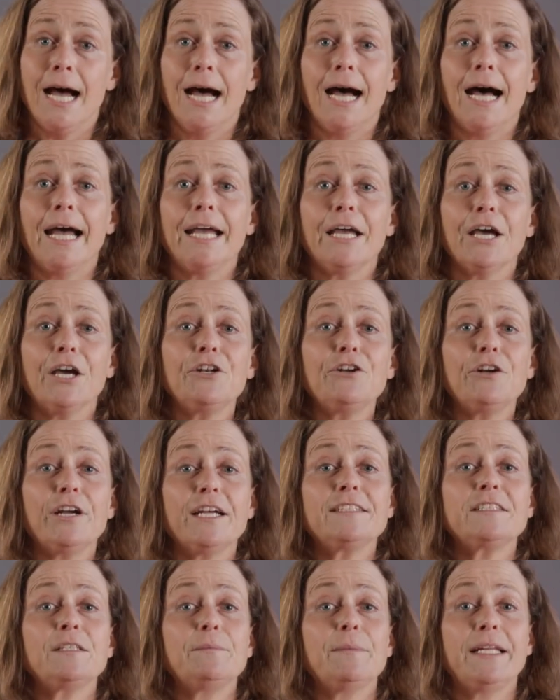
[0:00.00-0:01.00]
I
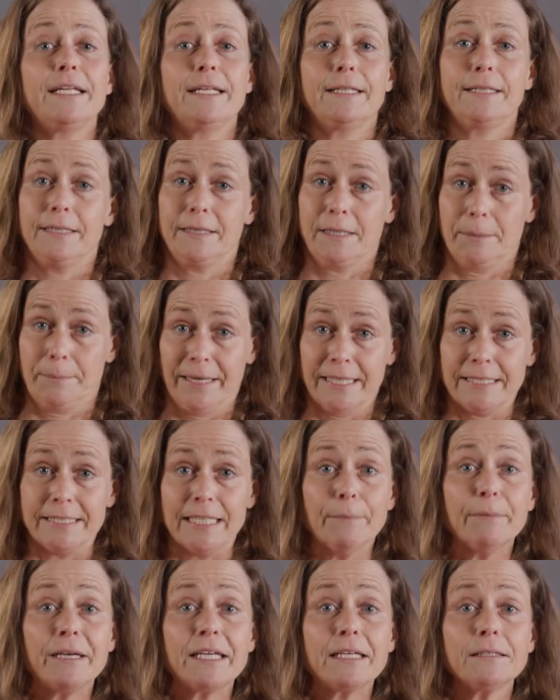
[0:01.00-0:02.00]
underestimated the
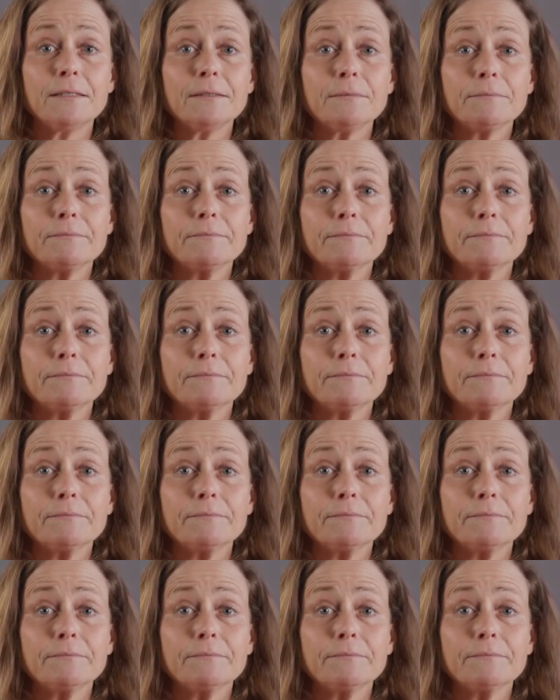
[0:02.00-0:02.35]
pandemic.